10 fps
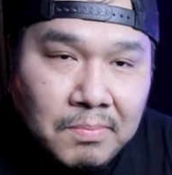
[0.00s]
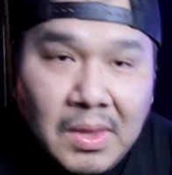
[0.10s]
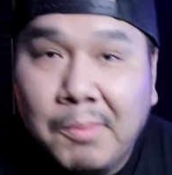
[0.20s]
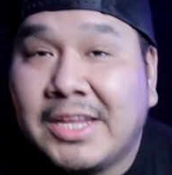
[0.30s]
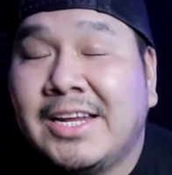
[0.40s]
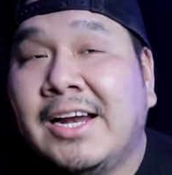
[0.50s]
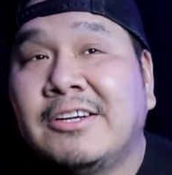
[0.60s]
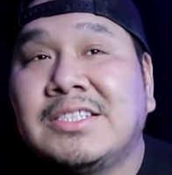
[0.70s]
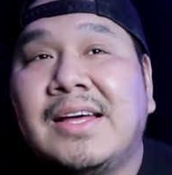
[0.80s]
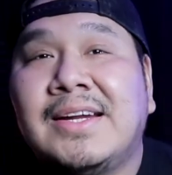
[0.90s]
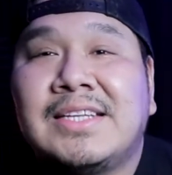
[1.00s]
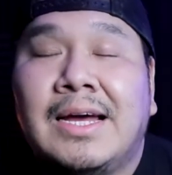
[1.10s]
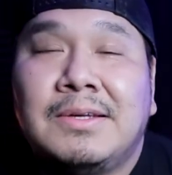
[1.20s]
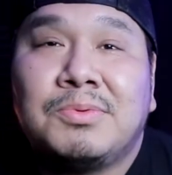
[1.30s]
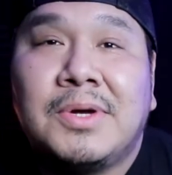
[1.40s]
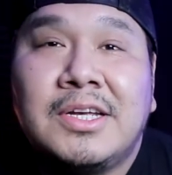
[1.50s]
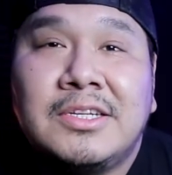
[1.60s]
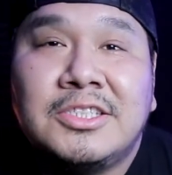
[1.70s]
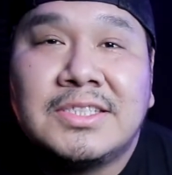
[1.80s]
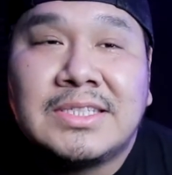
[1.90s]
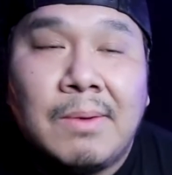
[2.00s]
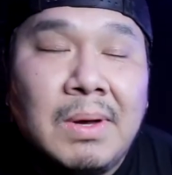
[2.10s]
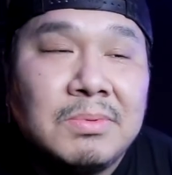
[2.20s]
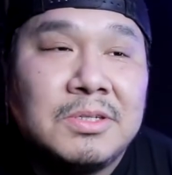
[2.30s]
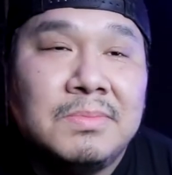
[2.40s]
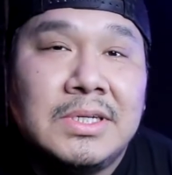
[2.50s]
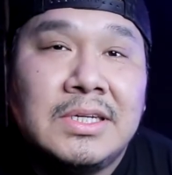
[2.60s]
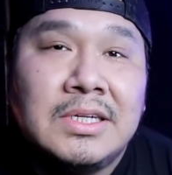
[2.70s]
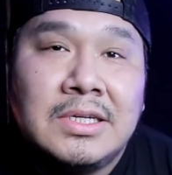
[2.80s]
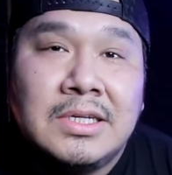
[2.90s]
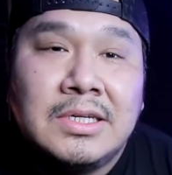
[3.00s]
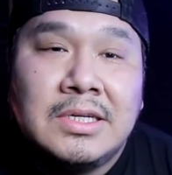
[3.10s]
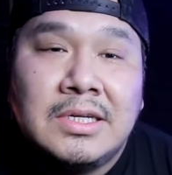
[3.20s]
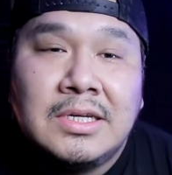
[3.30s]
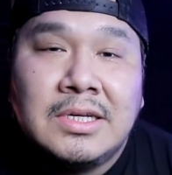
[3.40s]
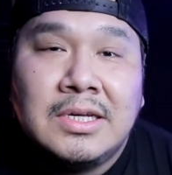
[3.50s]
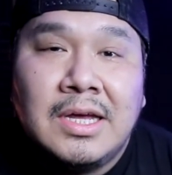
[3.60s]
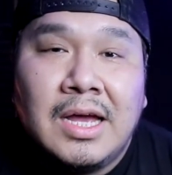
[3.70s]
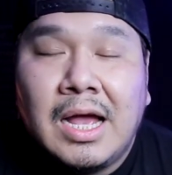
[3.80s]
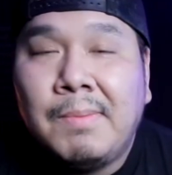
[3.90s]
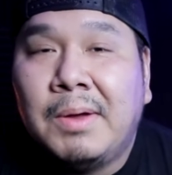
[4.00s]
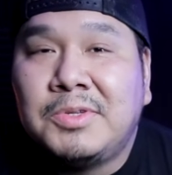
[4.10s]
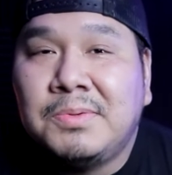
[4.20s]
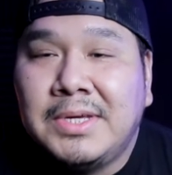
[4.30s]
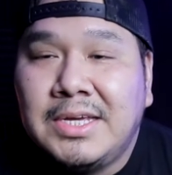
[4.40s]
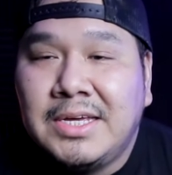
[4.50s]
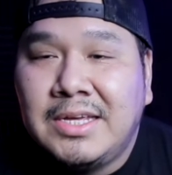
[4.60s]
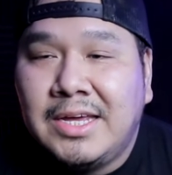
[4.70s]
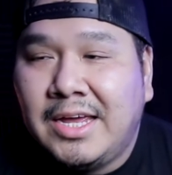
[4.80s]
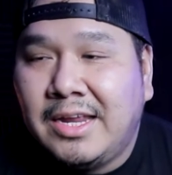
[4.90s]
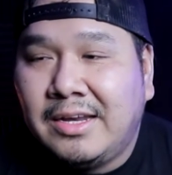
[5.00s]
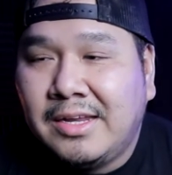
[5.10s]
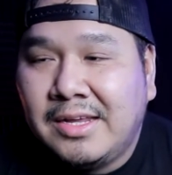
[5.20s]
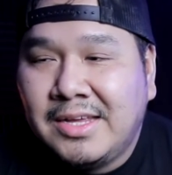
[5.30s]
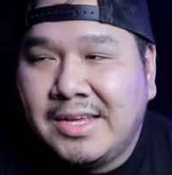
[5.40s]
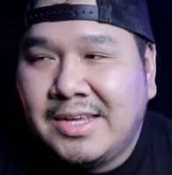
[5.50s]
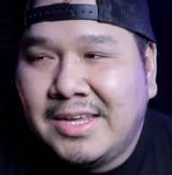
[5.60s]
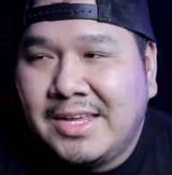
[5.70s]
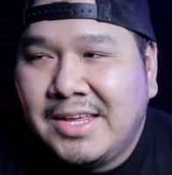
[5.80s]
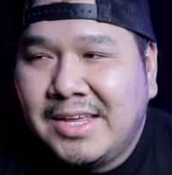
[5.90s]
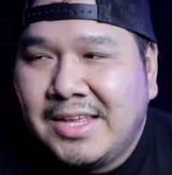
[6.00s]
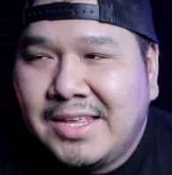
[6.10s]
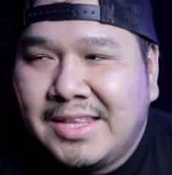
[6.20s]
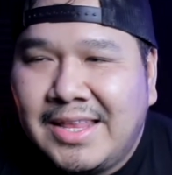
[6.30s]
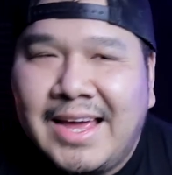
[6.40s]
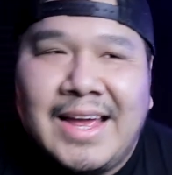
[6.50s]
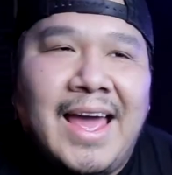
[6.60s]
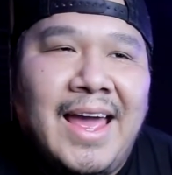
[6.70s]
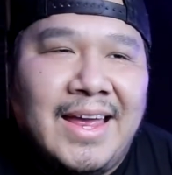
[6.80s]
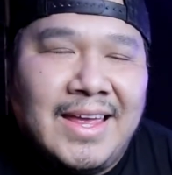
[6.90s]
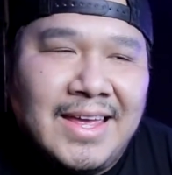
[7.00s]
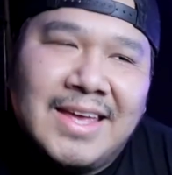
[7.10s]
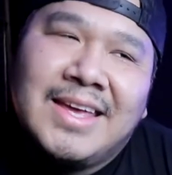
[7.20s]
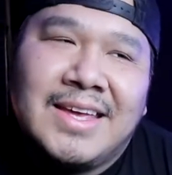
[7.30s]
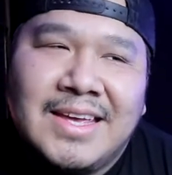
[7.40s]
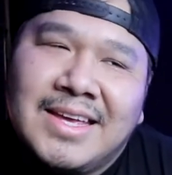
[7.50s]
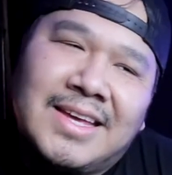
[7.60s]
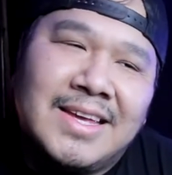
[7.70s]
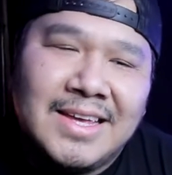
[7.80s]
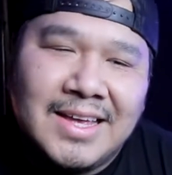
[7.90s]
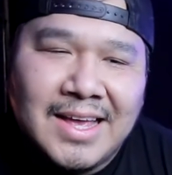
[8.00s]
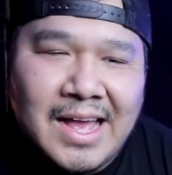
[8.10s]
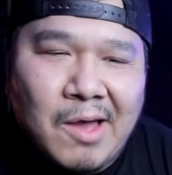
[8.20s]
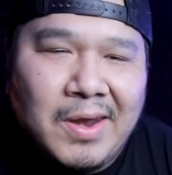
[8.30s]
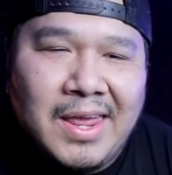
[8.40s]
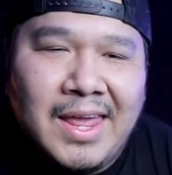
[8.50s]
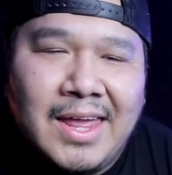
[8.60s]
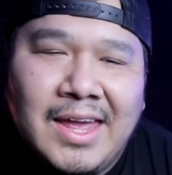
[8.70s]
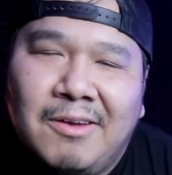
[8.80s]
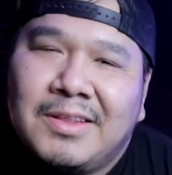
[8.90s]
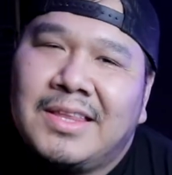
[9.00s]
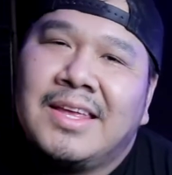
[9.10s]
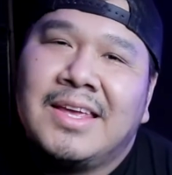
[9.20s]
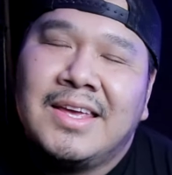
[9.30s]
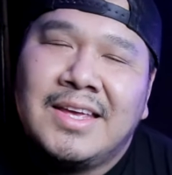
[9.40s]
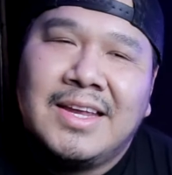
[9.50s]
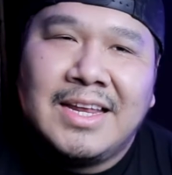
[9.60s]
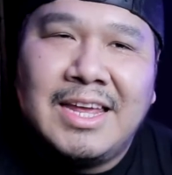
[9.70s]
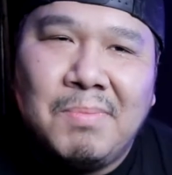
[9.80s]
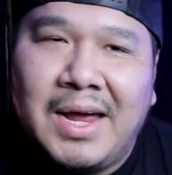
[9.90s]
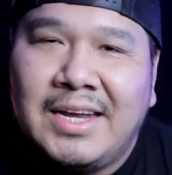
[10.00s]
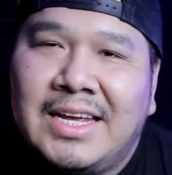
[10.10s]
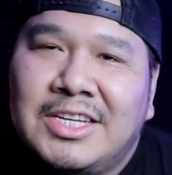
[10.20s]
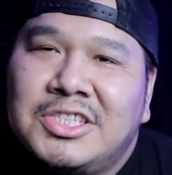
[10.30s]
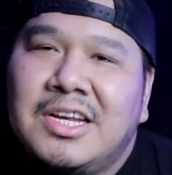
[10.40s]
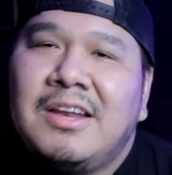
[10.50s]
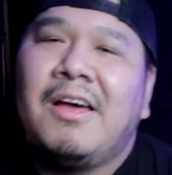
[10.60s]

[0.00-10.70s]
But then there's a lot of times where he'd just come up to me and hey, I want to hang out, get my attention,